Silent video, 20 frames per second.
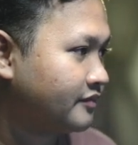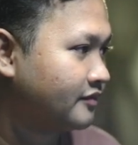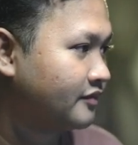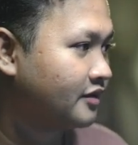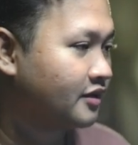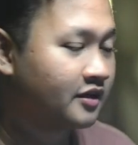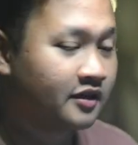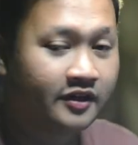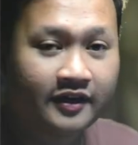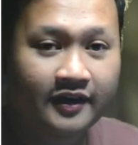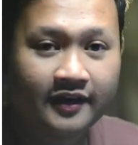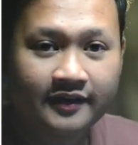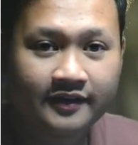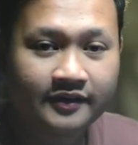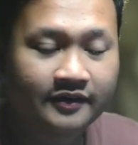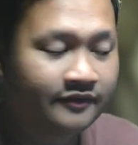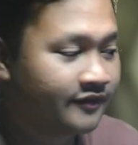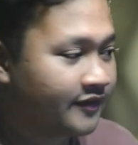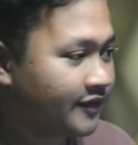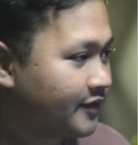Create
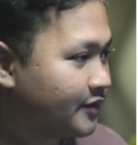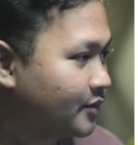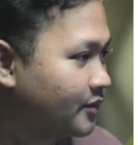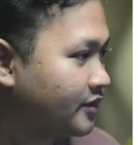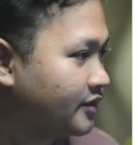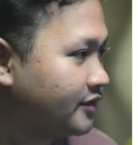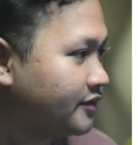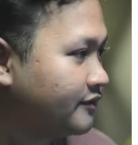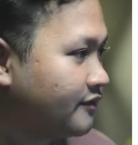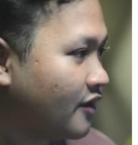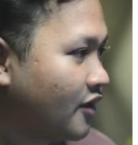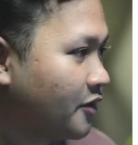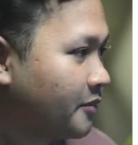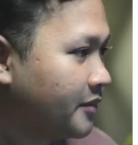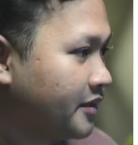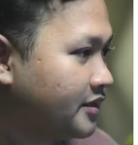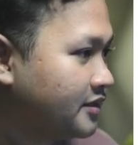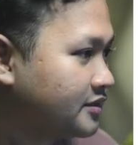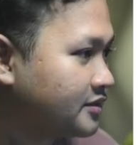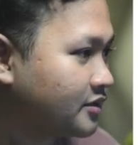a virtual
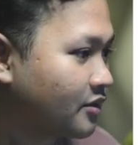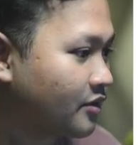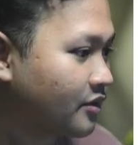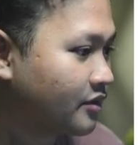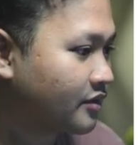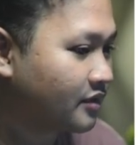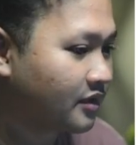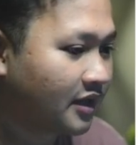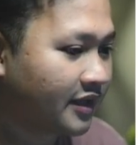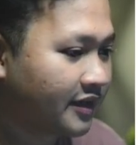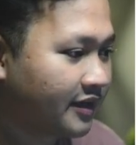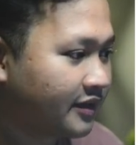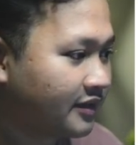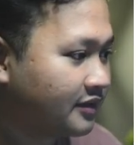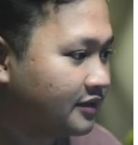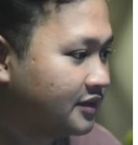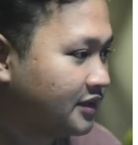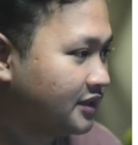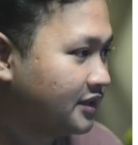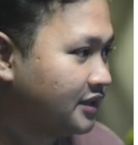environment, so let it
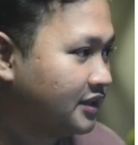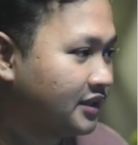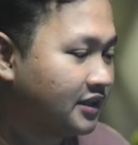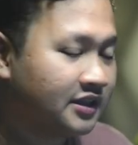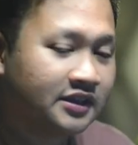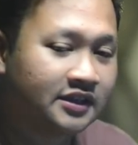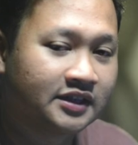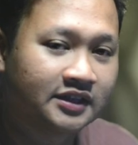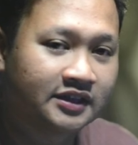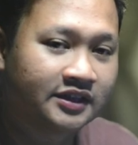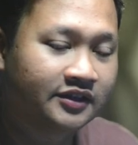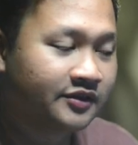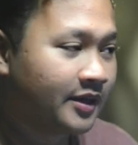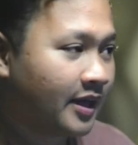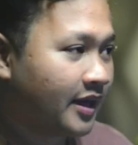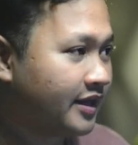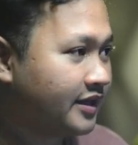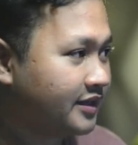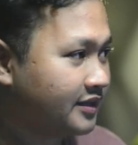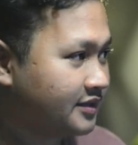
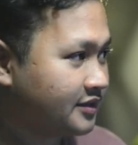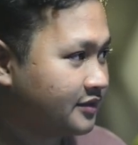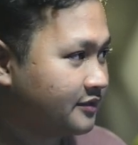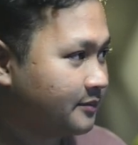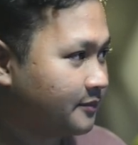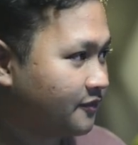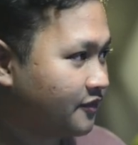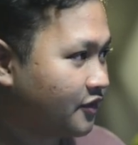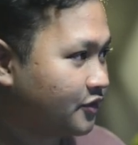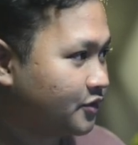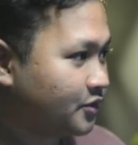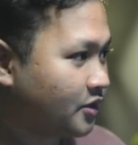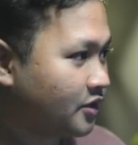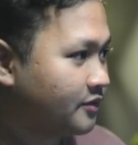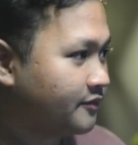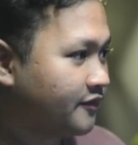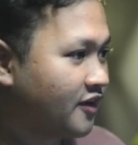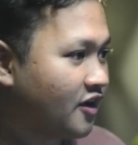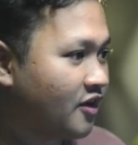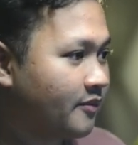create its virtual
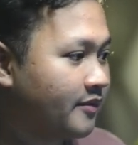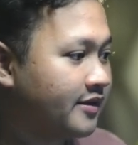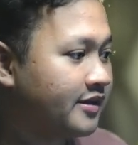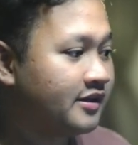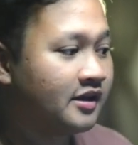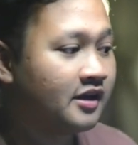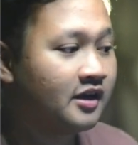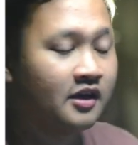environment.